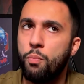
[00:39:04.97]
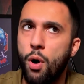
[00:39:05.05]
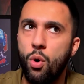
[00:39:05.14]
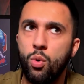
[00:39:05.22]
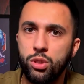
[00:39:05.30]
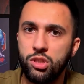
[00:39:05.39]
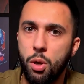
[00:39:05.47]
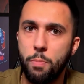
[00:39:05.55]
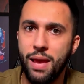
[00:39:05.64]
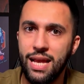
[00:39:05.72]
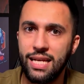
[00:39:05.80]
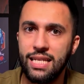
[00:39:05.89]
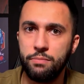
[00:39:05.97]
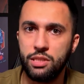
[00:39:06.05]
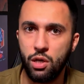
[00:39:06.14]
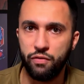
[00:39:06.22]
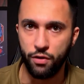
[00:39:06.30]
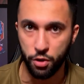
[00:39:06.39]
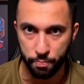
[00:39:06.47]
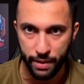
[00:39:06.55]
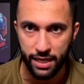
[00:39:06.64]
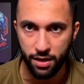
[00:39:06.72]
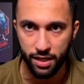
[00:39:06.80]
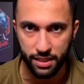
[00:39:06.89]
but also making himself look
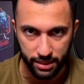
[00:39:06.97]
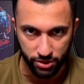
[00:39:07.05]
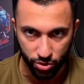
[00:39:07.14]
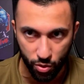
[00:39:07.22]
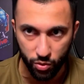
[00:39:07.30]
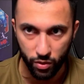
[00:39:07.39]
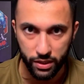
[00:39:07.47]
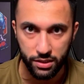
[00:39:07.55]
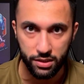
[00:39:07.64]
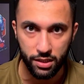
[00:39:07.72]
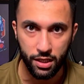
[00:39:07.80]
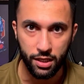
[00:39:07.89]
bigger in his stories